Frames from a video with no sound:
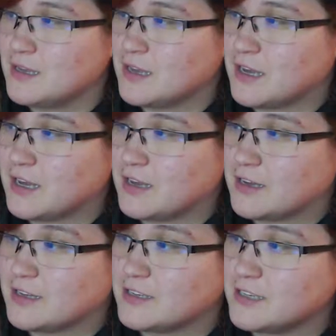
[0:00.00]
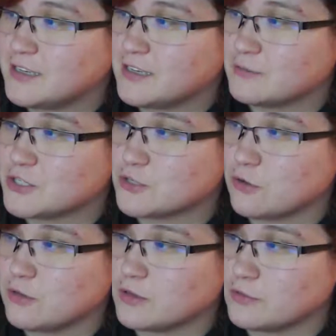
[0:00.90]
I'm just
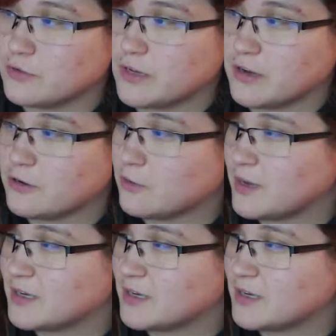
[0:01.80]
scrolling through here. I don't know